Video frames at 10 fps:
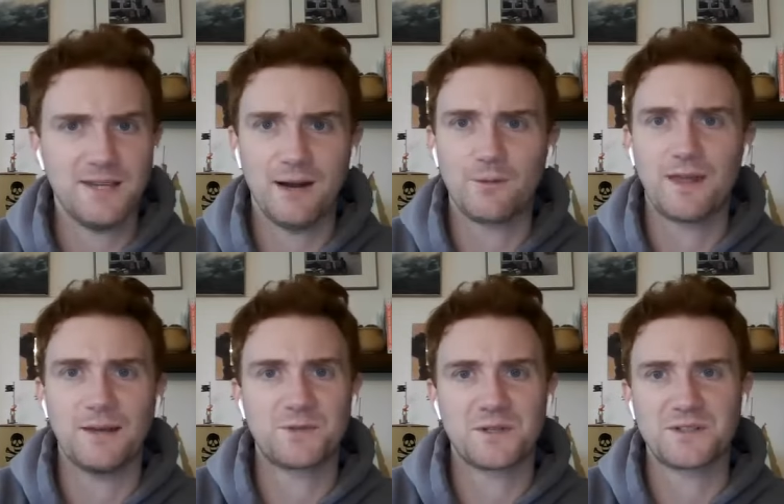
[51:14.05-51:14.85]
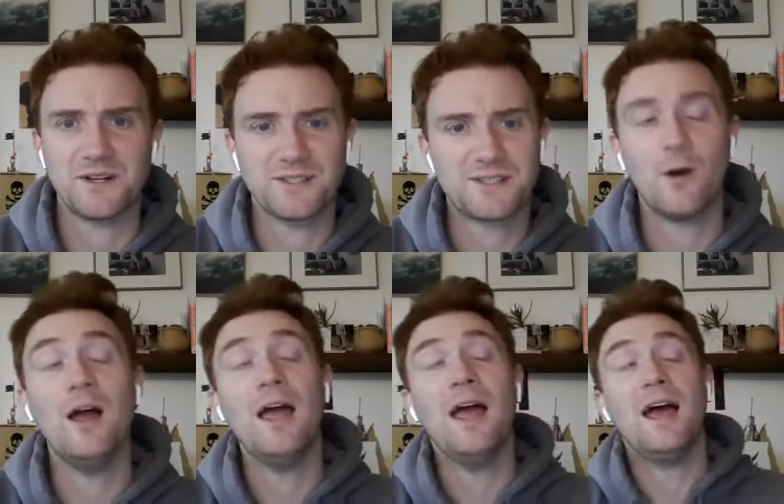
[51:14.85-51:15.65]
Yeah, with hamstring strains. So
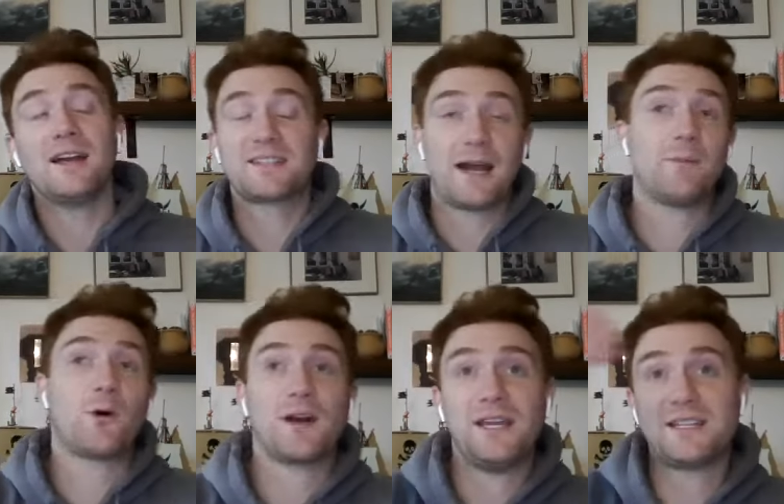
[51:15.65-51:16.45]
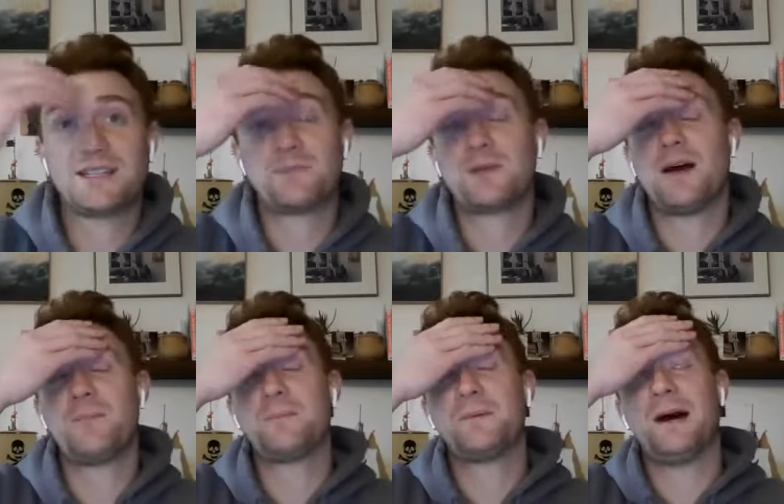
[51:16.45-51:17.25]
Skyy Moore he stepped
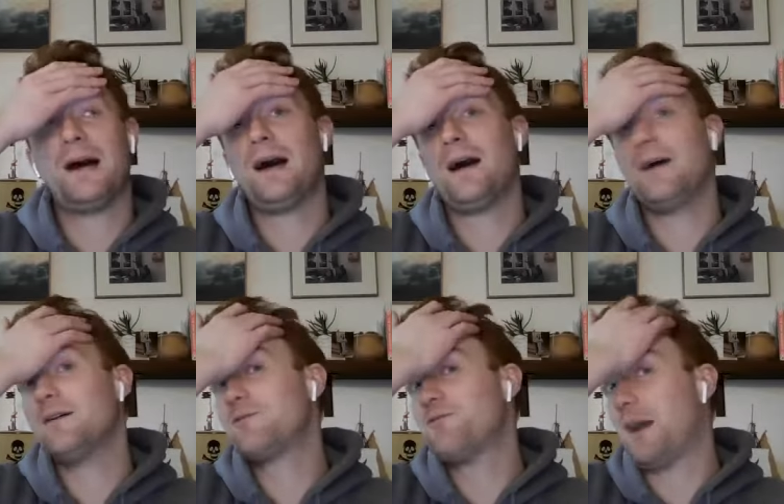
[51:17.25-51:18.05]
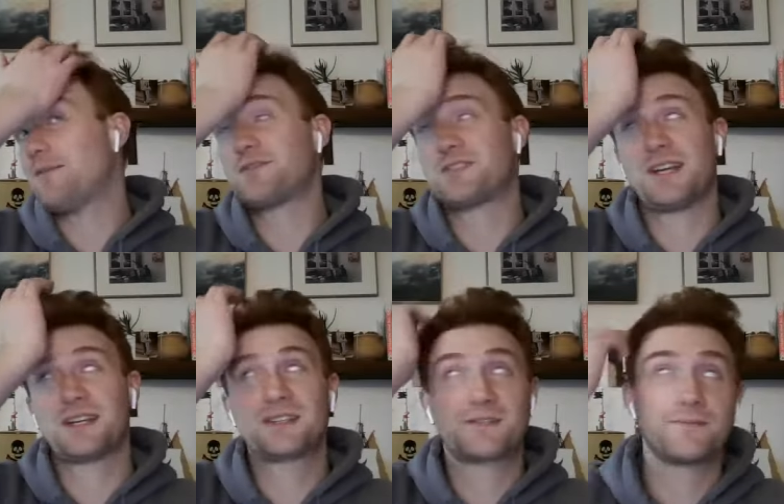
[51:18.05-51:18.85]
up, uh, five of
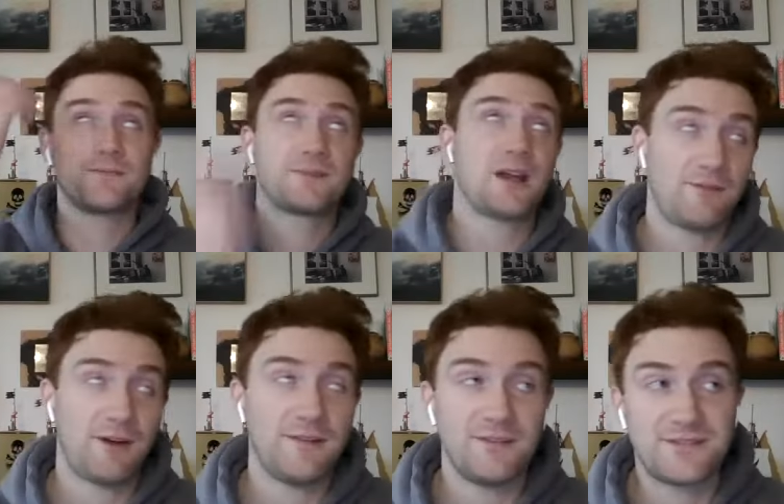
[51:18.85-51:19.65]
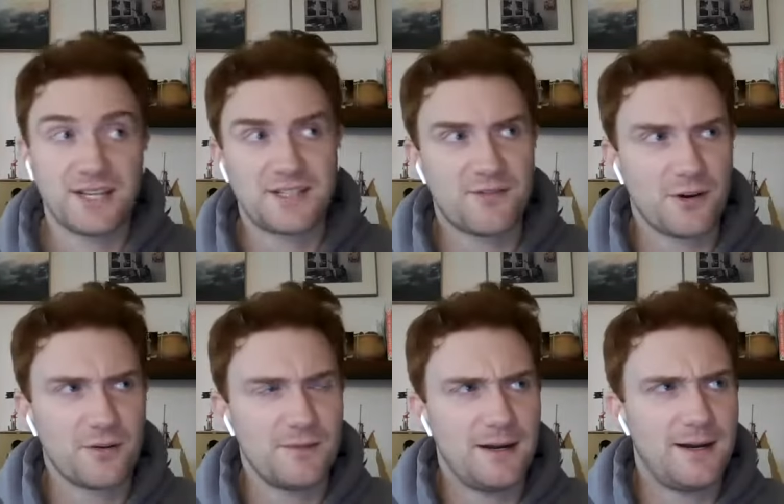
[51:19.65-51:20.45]
six, caught five of six
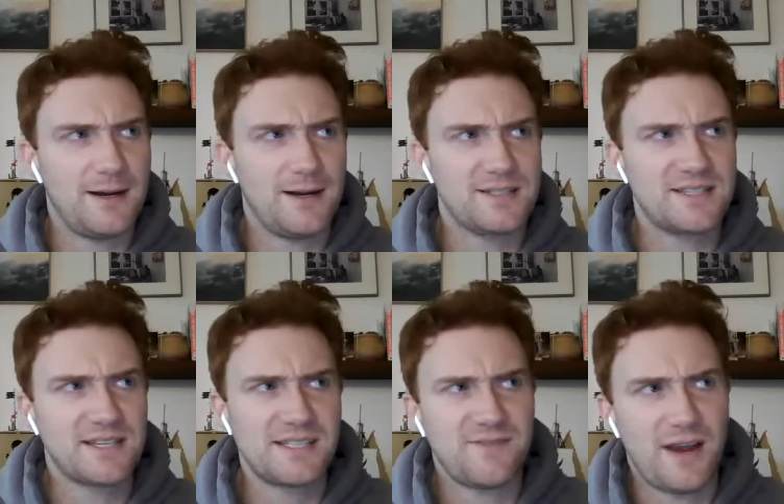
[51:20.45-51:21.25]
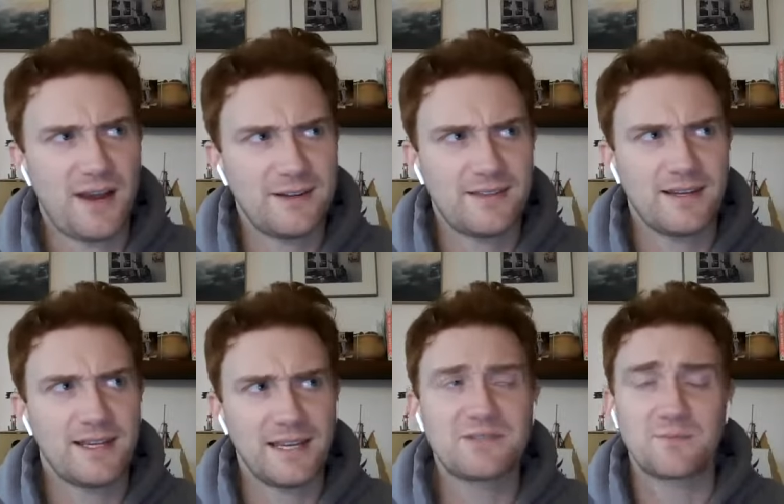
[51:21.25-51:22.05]
for uh sixty five. I
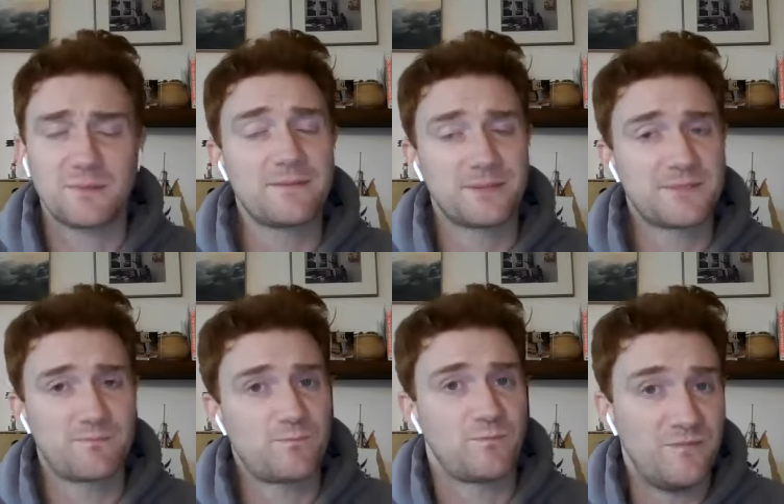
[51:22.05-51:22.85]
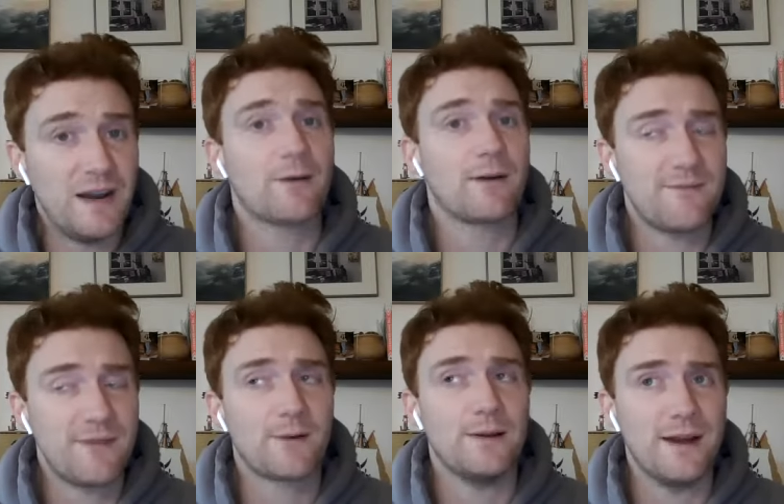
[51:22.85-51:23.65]
think it's, it was very
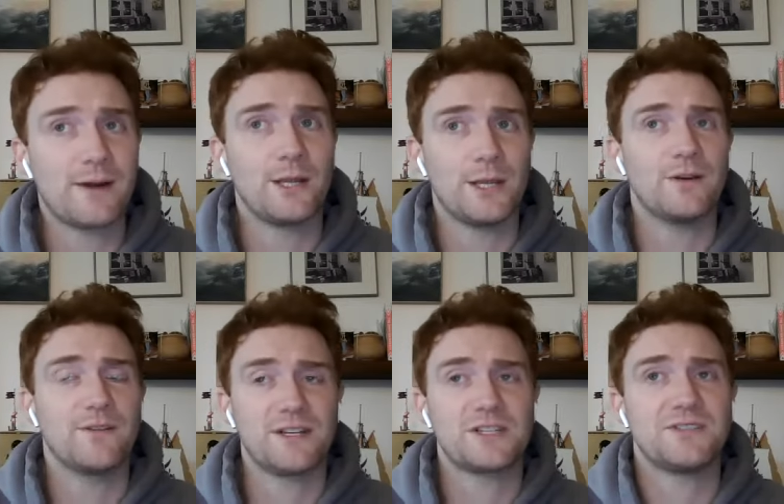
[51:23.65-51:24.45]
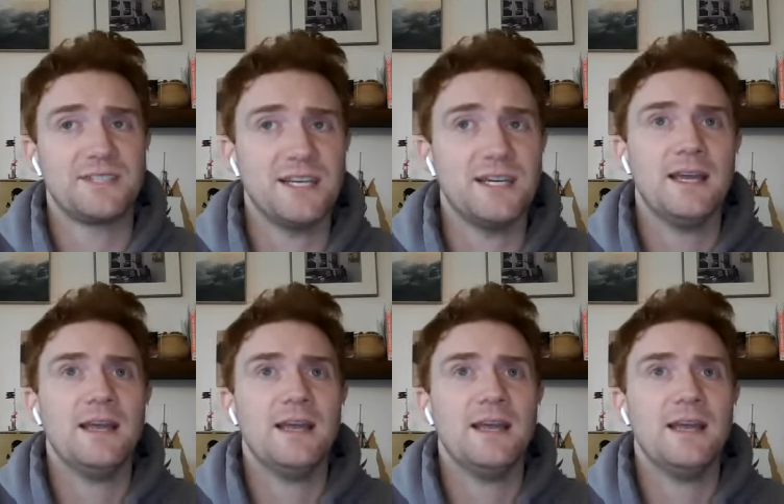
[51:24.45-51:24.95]
very very good efficiency.